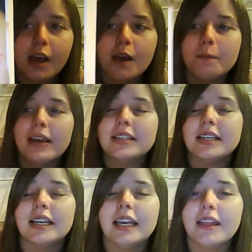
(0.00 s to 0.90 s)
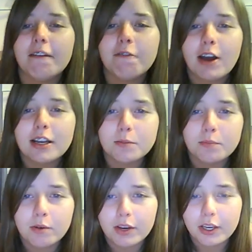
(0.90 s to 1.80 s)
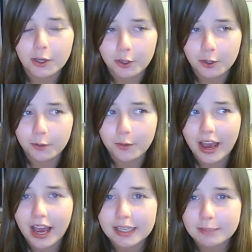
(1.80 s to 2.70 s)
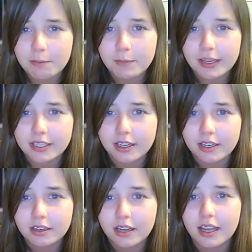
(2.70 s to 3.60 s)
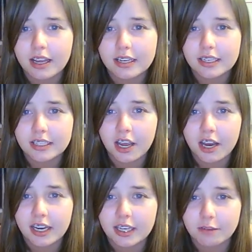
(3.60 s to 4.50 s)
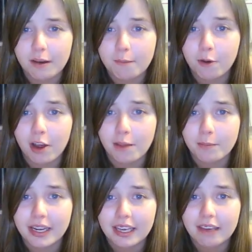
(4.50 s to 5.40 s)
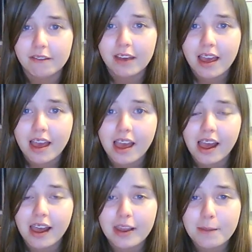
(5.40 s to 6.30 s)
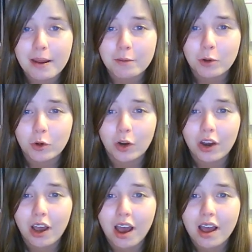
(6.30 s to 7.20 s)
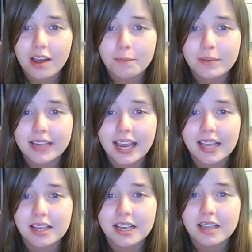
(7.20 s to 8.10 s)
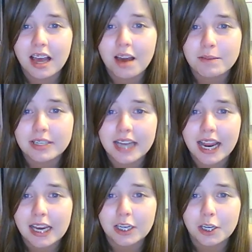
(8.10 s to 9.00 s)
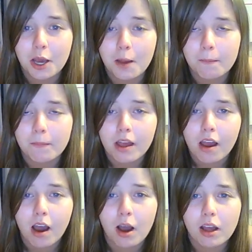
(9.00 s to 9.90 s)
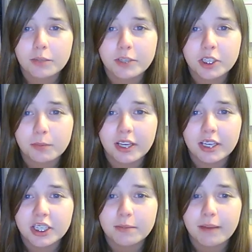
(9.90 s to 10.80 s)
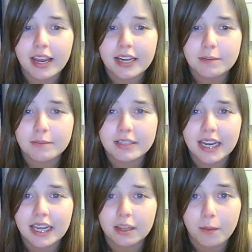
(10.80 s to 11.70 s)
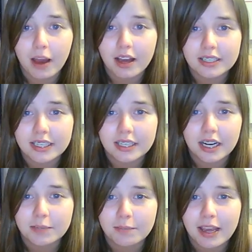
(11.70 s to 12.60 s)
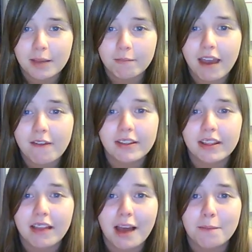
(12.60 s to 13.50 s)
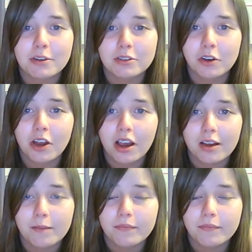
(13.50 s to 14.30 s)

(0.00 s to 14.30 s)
Basically, they find a boy who has been bitten and is turned into a vampire, I believe, and they blame it all on her, saying that it's her mistake. Just because she's made a mistake in the past, they start to blame everything that happens on her.